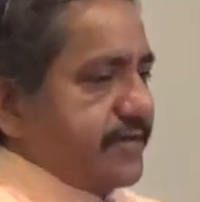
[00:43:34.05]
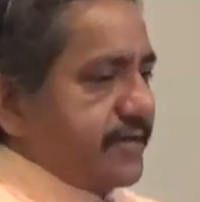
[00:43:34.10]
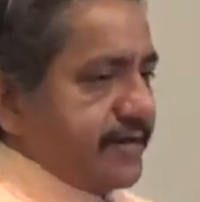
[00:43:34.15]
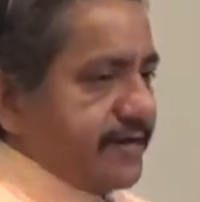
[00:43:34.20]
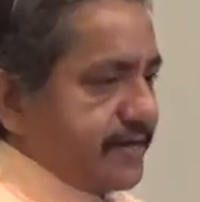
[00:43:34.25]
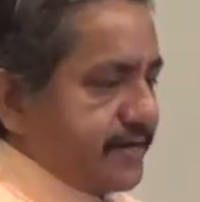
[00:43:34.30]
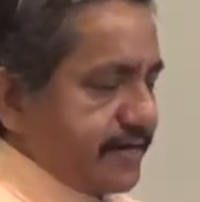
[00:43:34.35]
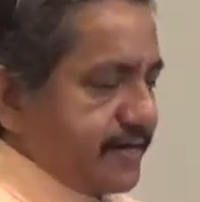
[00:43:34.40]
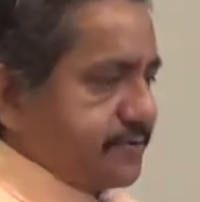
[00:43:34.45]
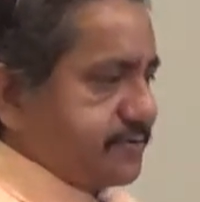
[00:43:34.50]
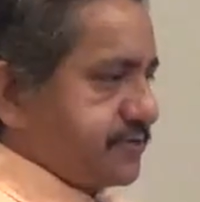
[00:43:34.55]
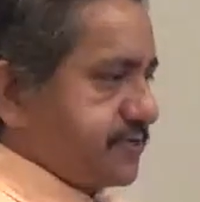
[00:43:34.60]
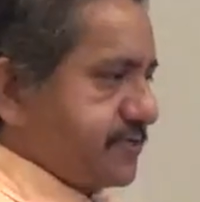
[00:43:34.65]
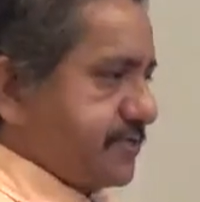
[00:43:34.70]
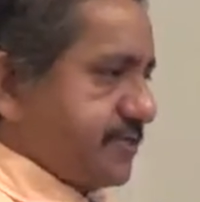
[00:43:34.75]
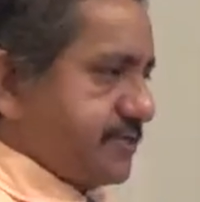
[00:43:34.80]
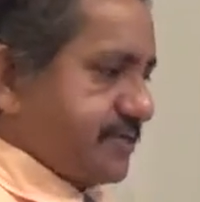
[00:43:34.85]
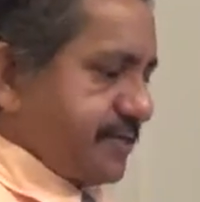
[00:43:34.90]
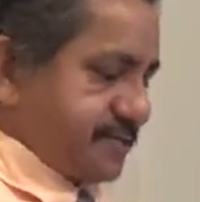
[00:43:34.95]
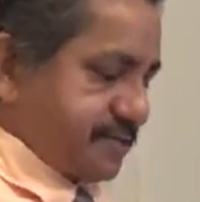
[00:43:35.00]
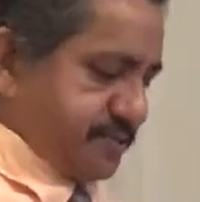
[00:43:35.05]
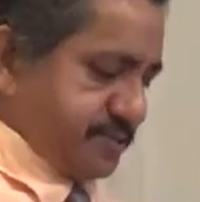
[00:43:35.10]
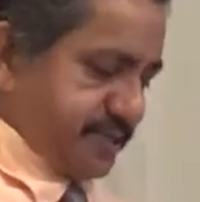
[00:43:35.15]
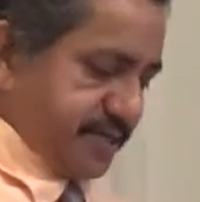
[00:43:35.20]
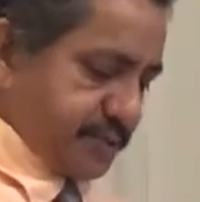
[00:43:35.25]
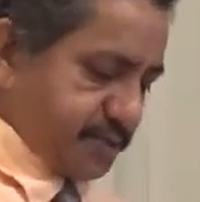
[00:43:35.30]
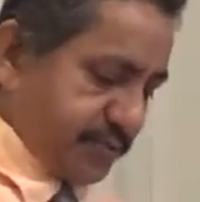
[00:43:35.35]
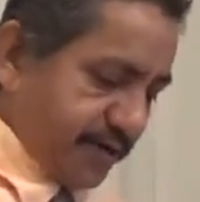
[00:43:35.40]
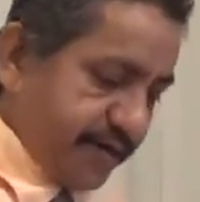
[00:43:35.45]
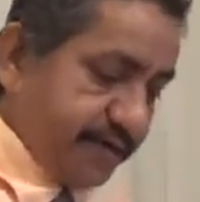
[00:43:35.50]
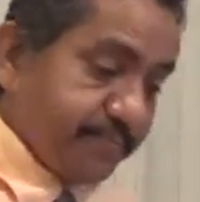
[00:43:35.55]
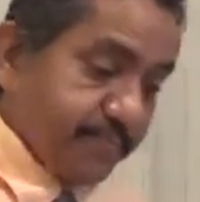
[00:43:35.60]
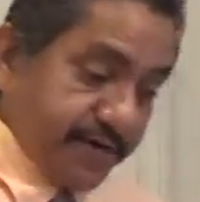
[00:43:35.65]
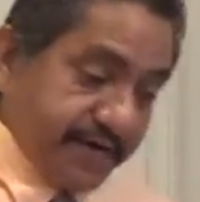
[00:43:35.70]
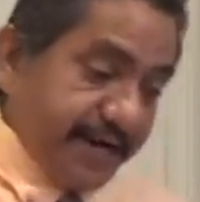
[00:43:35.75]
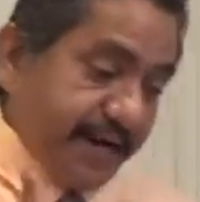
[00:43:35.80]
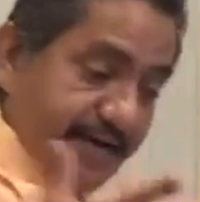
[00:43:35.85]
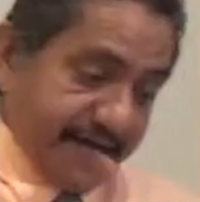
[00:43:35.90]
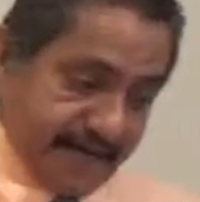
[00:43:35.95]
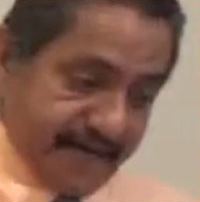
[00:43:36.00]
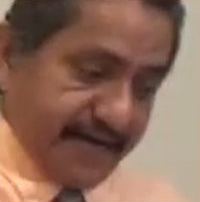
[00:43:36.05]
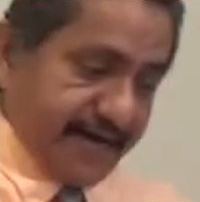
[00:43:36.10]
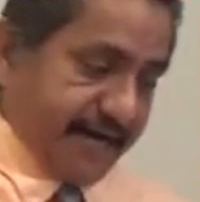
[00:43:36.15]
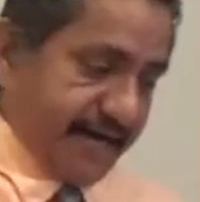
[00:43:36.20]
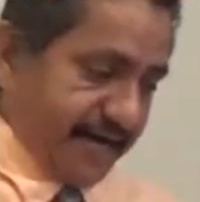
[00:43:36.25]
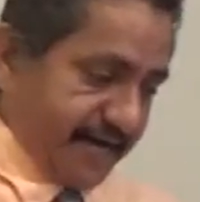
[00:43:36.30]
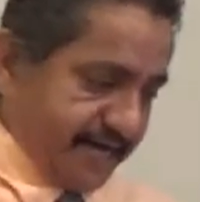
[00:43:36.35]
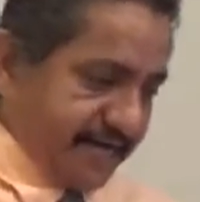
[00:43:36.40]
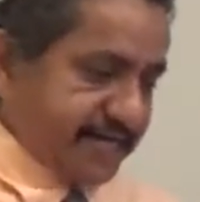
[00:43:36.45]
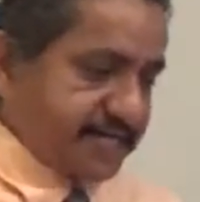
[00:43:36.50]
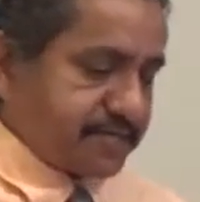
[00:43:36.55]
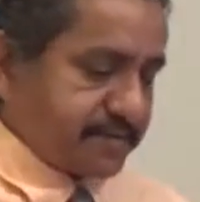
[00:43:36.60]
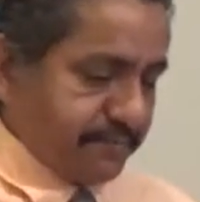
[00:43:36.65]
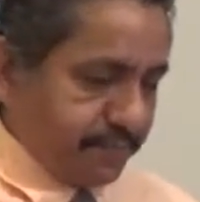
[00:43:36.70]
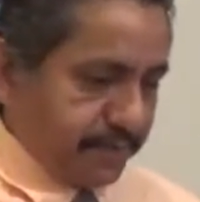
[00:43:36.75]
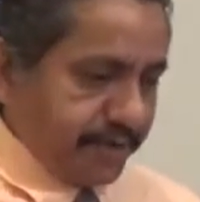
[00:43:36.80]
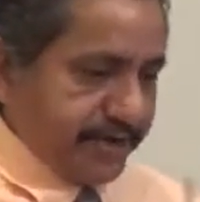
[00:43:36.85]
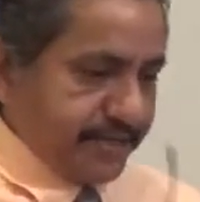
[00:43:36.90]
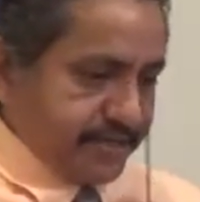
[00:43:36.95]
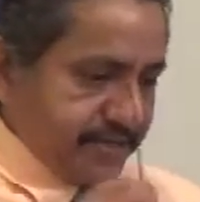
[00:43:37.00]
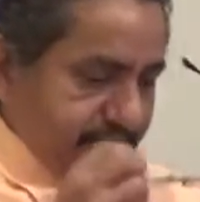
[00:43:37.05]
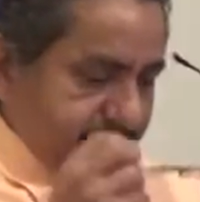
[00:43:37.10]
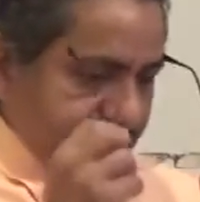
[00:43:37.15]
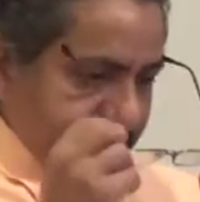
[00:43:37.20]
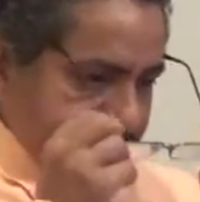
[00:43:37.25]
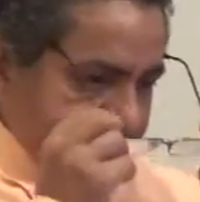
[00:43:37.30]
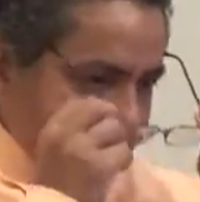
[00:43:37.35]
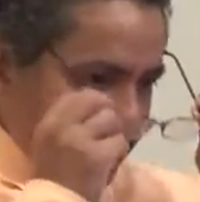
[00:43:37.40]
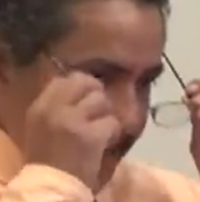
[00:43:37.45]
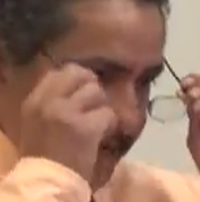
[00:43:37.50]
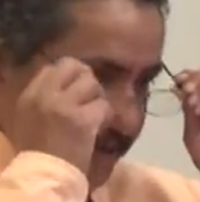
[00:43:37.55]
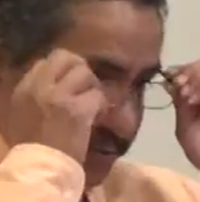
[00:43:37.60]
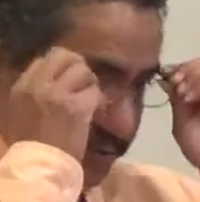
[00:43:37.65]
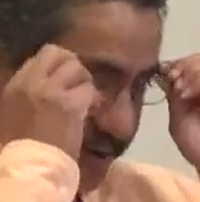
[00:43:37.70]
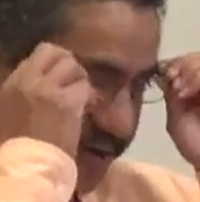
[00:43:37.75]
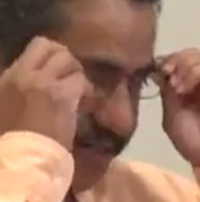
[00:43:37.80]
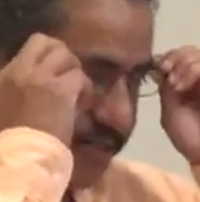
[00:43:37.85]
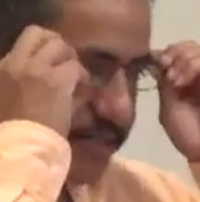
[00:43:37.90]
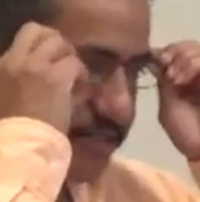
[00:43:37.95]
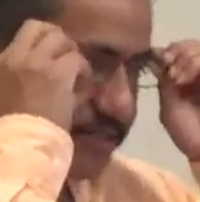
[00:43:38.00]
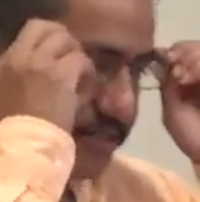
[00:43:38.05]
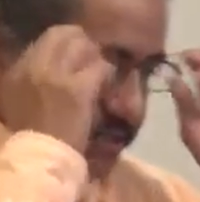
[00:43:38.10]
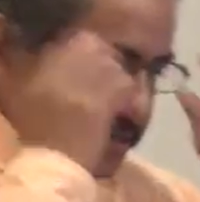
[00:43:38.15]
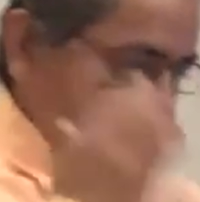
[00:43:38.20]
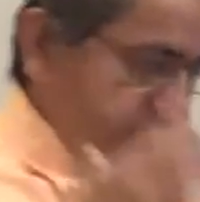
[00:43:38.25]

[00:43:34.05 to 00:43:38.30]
I, I mean, that, that, that's right. But I, I, get the point that when